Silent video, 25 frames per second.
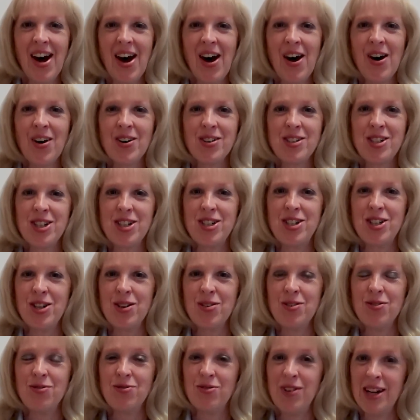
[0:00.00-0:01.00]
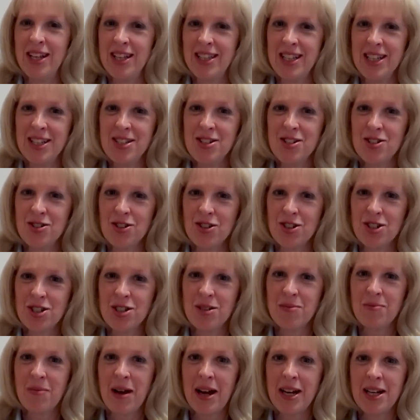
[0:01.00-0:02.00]
Or did you read the
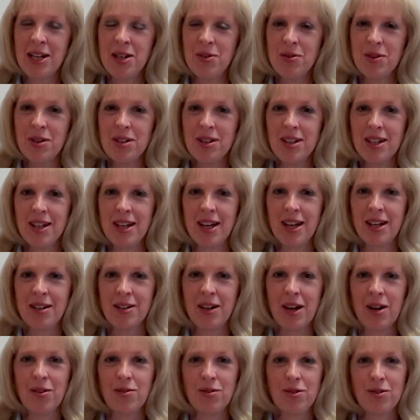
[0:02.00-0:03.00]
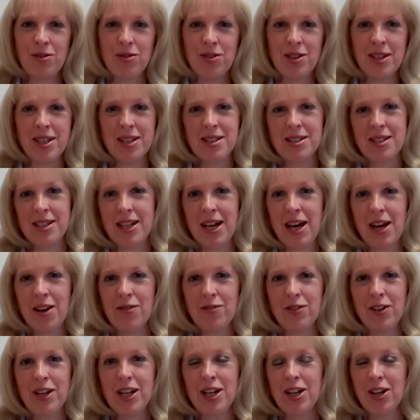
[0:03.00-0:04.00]
instruction manual and go through things
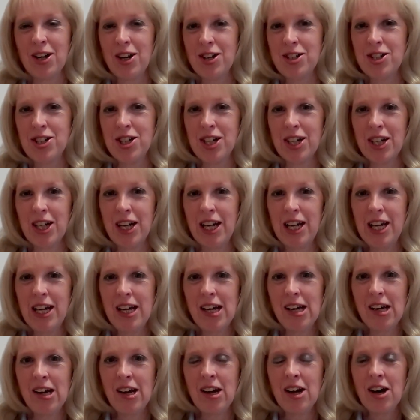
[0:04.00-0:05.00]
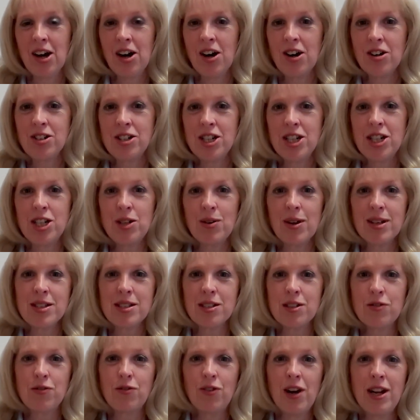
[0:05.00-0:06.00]
carefully and logically? Or did you
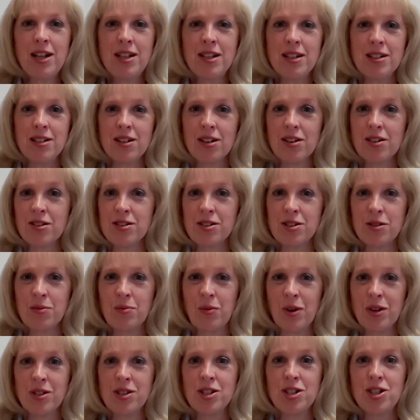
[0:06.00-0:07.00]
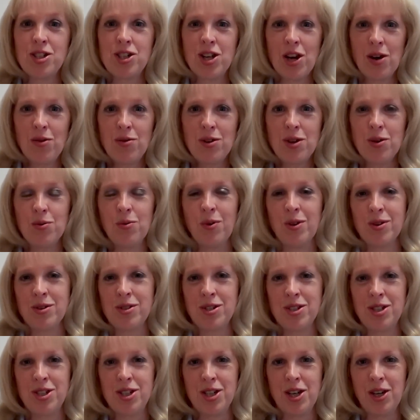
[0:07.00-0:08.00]
ask a friend or someone to show you what
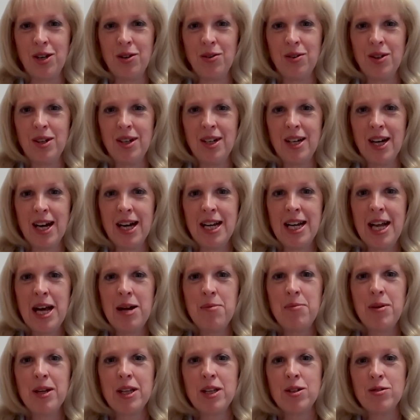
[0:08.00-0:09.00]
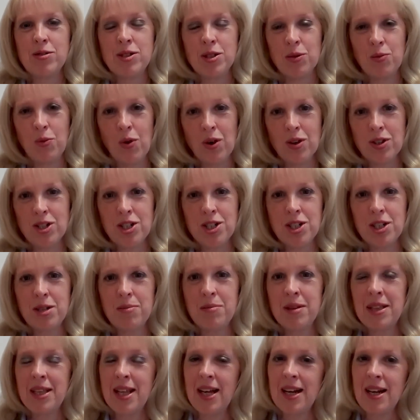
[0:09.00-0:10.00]
to do, enabling you to watch
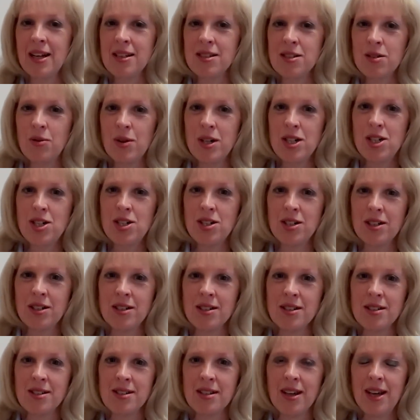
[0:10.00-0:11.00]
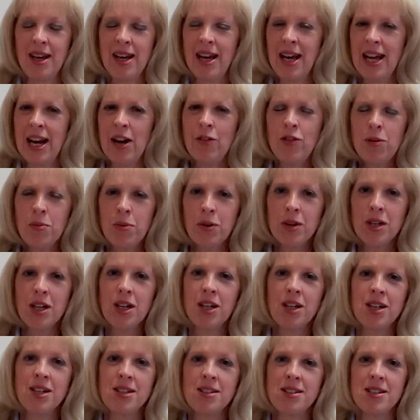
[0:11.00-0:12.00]
them and then ask questions? Everybody
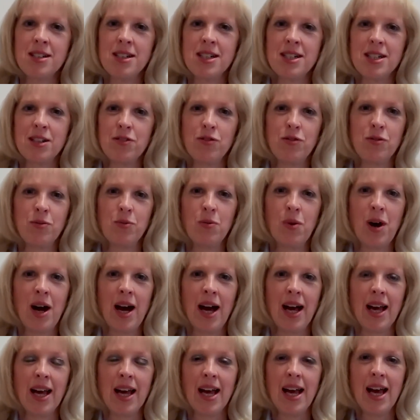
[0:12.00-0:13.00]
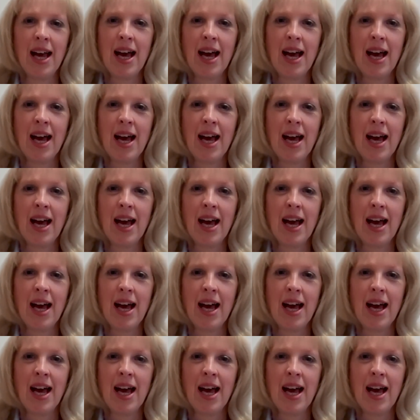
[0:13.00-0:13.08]
learns in a different way,